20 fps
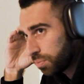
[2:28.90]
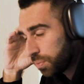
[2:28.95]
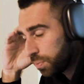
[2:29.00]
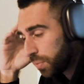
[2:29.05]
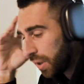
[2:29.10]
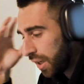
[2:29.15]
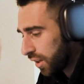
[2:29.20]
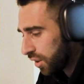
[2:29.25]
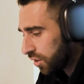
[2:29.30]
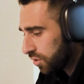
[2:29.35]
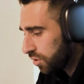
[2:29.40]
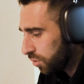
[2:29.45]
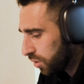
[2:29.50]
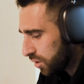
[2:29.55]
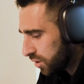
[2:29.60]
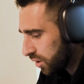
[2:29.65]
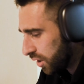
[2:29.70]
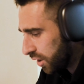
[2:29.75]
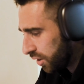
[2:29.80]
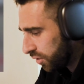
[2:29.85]
Back in
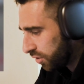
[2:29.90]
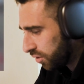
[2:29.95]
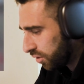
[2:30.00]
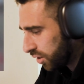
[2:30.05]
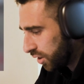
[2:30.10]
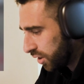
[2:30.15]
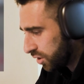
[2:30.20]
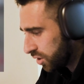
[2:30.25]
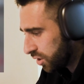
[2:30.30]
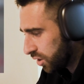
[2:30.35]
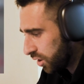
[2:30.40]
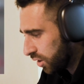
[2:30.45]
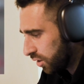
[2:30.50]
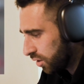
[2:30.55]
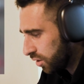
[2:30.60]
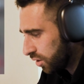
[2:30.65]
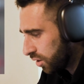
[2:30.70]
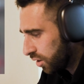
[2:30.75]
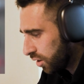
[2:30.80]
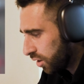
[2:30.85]
noise cancellation.